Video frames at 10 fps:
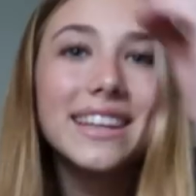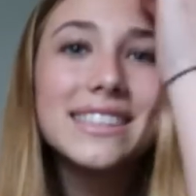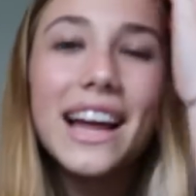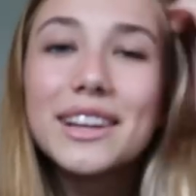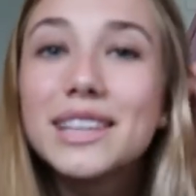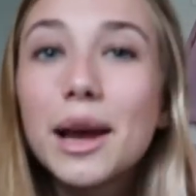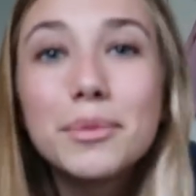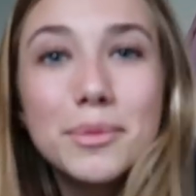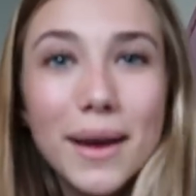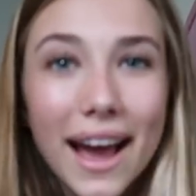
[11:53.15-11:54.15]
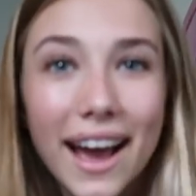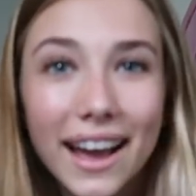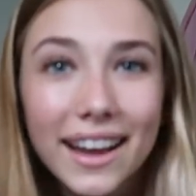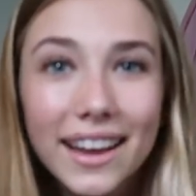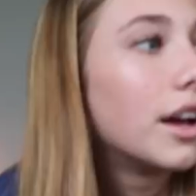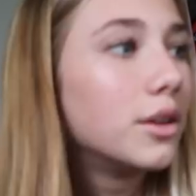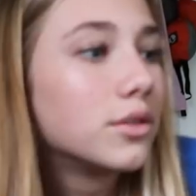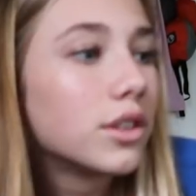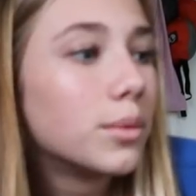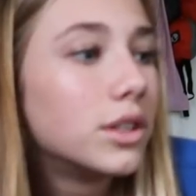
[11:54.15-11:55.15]
It is now time to pack. I
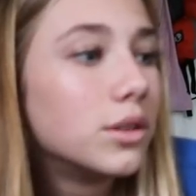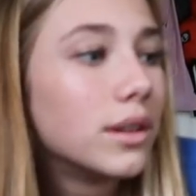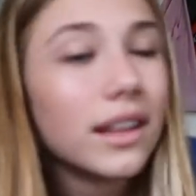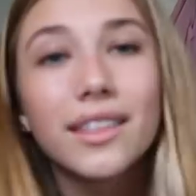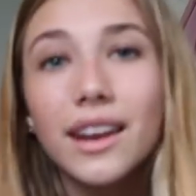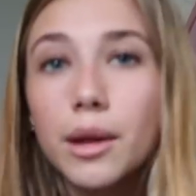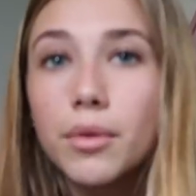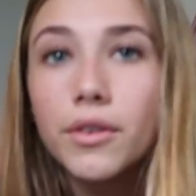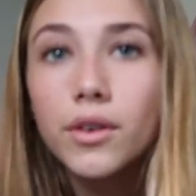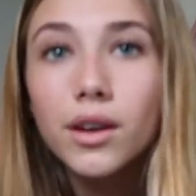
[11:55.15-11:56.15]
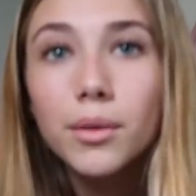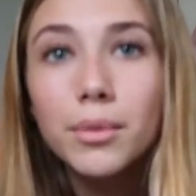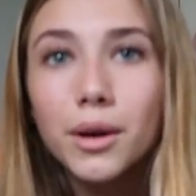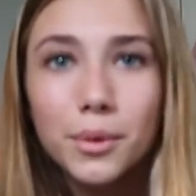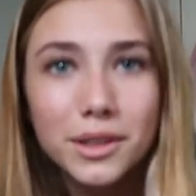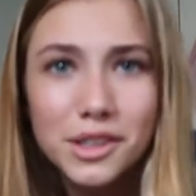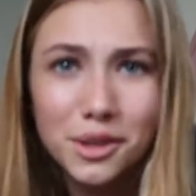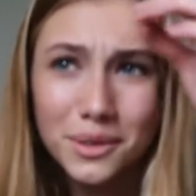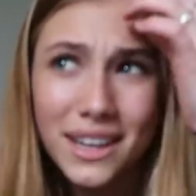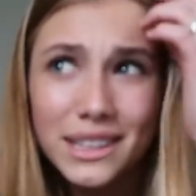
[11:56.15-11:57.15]
usually would do it like the night before, but we're
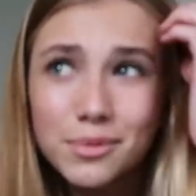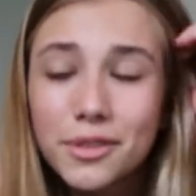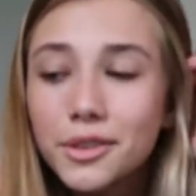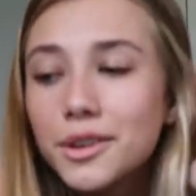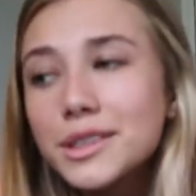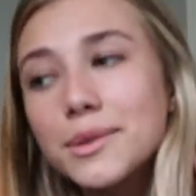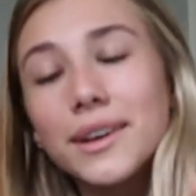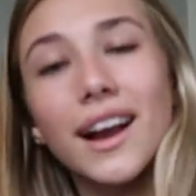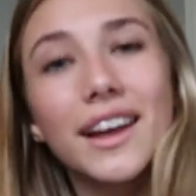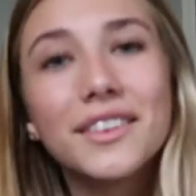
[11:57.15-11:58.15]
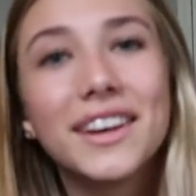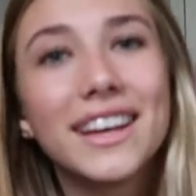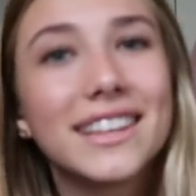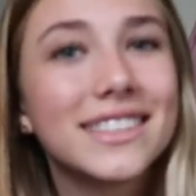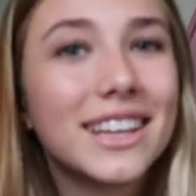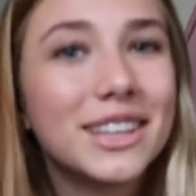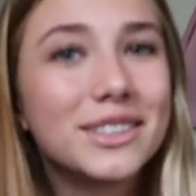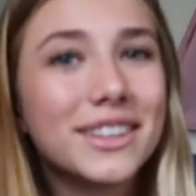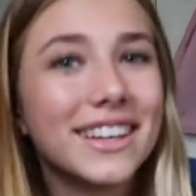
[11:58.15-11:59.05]
two nights before, so we're kind of ahead of schedule